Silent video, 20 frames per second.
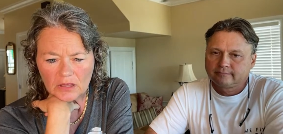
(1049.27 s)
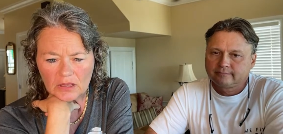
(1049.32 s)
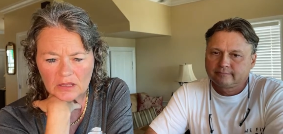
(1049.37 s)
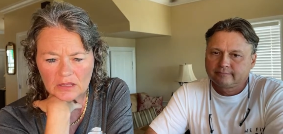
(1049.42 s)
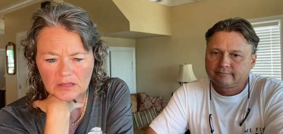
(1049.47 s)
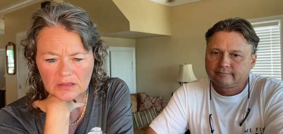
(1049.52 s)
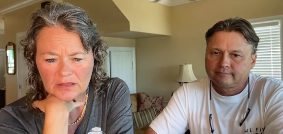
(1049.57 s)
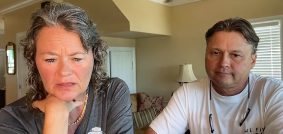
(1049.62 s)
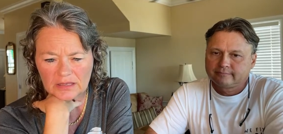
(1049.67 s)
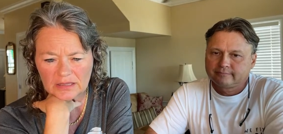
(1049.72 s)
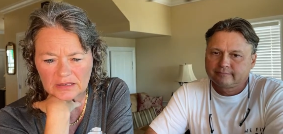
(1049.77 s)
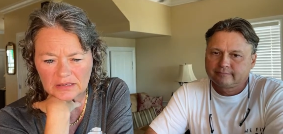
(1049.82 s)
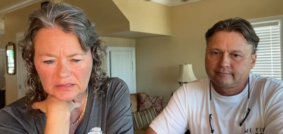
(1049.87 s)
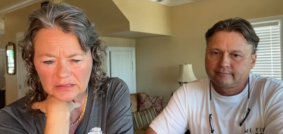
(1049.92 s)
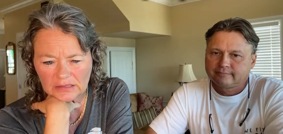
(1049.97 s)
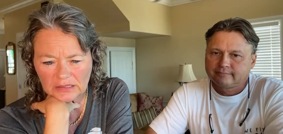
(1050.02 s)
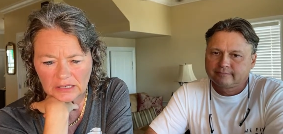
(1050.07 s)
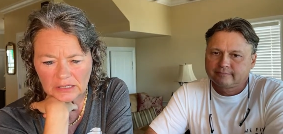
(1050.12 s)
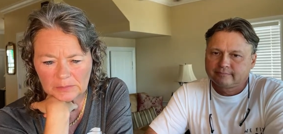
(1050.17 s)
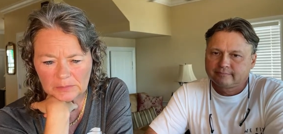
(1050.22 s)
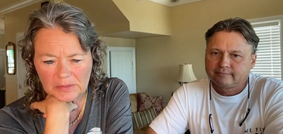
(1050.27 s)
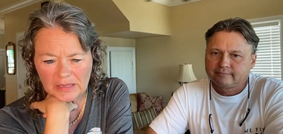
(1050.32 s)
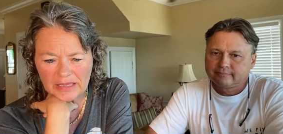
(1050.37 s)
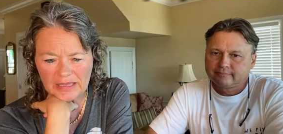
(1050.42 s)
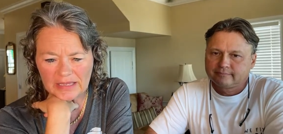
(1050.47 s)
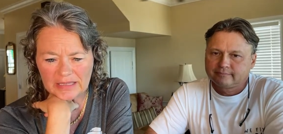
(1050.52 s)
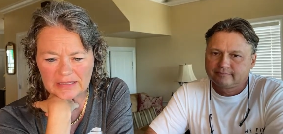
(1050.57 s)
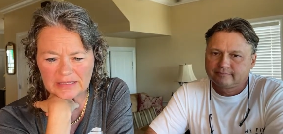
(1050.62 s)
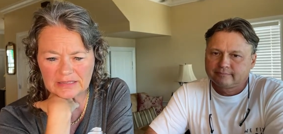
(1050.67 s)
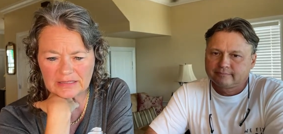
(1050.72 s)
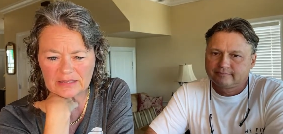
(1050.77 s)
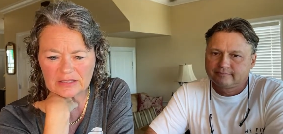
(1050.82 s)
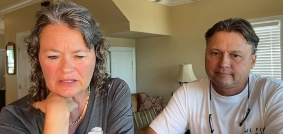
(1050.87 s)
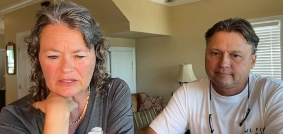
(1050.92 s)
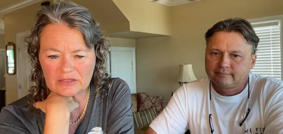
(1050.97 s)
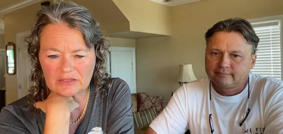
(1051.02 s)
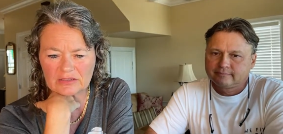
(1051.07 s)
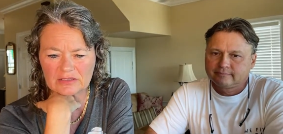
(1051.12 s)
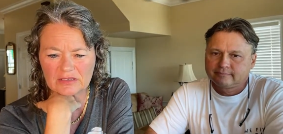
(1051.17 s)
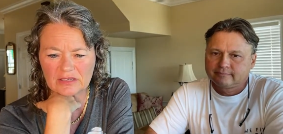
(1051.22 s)
Speaker 1: And then Ed.
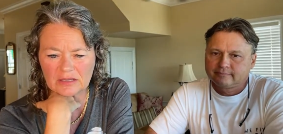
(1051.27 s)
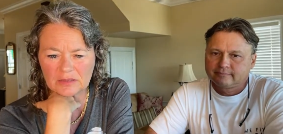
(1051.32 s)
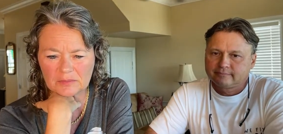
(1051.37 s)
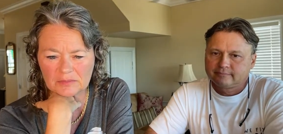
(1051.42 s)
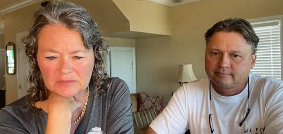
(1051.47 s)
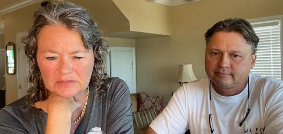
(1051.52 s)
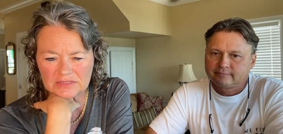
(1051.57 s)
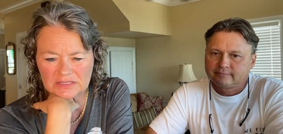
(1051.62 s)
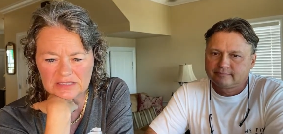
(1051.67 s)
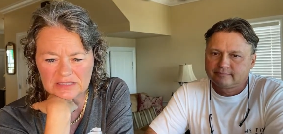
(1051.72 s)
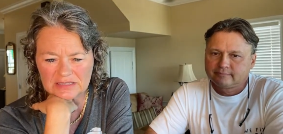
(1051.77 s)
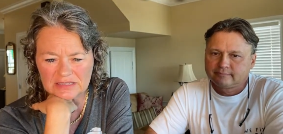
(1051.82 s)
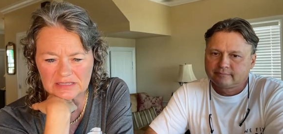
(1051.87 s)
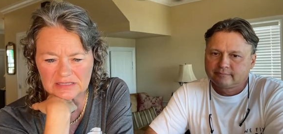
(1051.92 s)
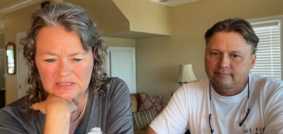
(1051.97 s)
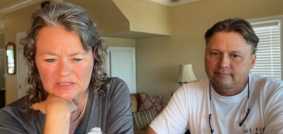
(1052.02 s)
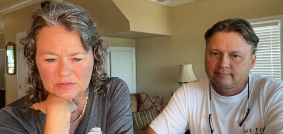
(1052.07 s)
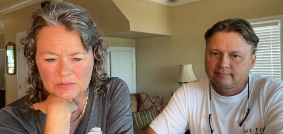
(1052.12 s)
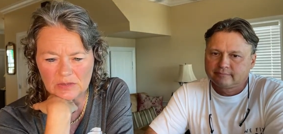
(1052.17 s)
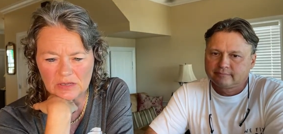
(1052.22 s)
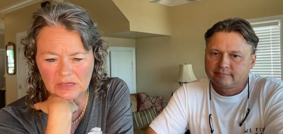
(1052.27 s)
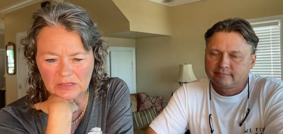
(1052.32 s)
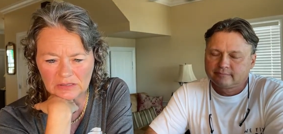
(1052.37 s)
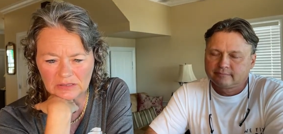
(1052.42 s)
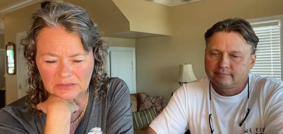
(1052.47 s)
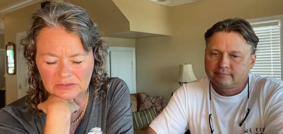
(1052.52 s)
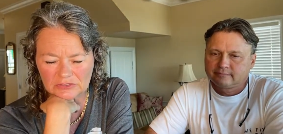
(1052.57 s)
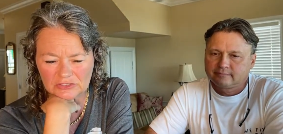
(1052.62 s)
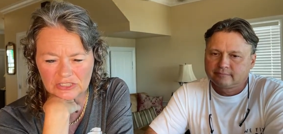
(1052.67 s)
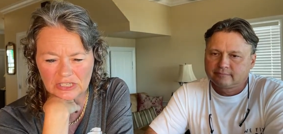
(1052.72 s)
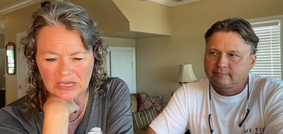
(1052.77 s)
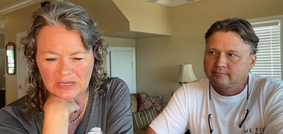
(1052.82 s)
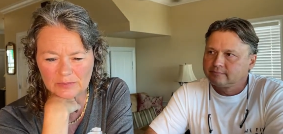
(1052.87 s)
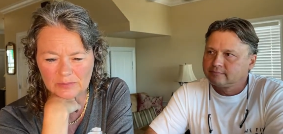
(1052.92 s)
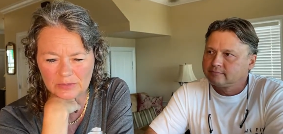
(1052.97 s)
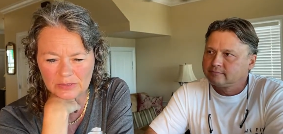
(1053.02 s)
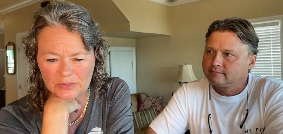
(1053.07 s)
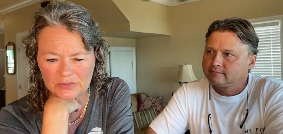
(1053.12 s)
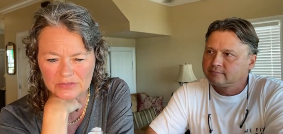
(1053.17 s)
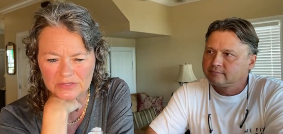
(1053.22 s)
Some small John
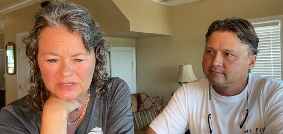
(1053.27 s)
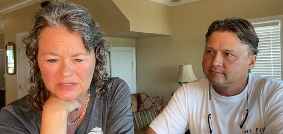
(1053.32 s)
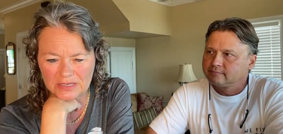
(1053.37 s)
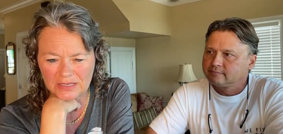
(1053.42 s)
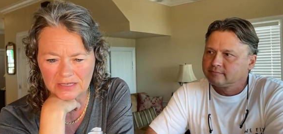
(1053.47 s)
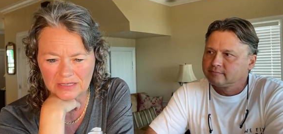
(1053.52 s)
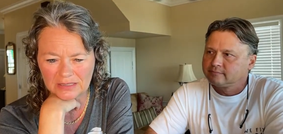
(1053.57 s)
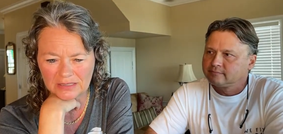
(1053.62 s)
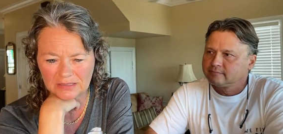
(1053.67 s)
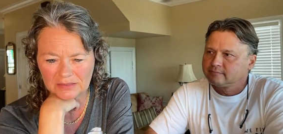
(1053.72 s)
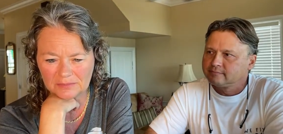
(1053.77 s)
boats, yeah,